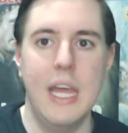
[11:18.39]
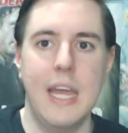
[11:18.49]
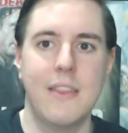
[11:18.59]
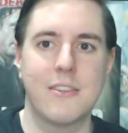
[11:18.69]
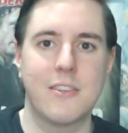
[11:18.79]

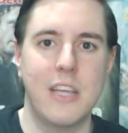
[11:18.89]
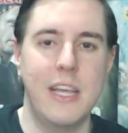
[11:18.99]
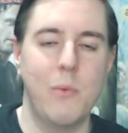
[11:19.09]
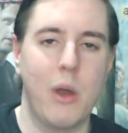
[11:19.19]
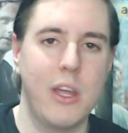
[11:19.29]
in the
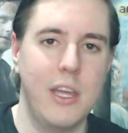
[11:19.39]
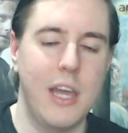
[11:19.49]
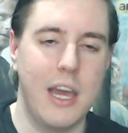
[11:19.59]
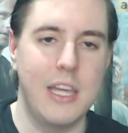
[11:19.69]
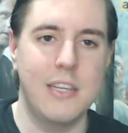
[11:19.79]
scene where
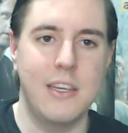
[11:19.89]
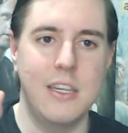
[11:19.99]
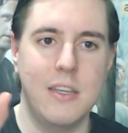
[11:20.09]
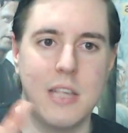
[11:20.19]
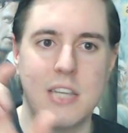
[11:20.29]

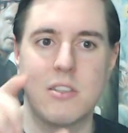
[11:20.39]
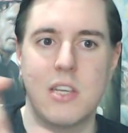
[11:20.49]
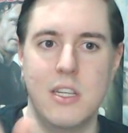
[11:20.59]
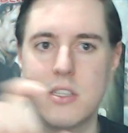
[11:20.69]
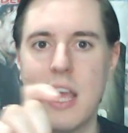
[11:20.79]

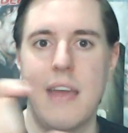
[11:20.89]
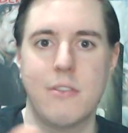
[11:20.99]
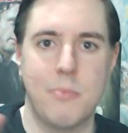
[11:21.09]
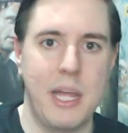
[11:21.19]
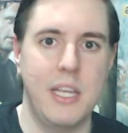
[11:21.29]
he
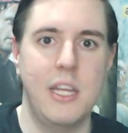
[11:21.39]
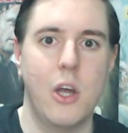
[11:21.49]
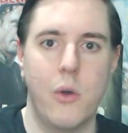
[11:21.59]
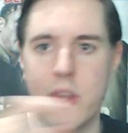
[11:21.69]
saves Magneto.